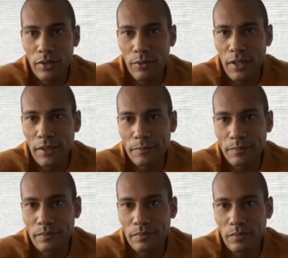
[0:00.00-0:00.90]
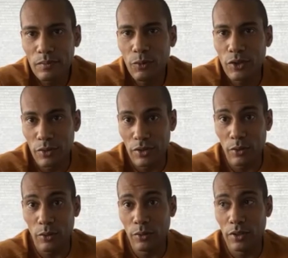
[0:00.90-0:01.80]
well, which was
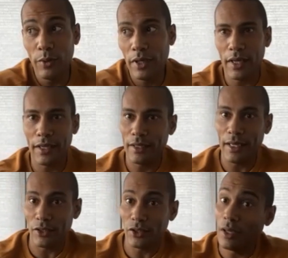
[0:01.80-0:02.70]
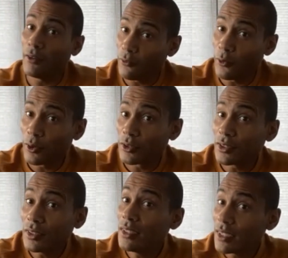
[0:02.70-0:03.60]
the only way I could actually afford
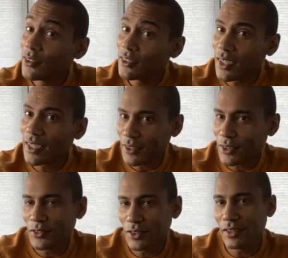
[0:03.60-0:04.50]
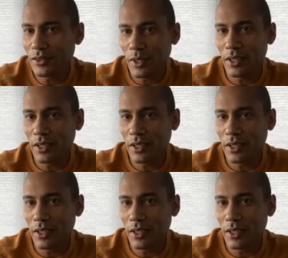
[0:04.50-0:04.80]
to live in Vancouver as well.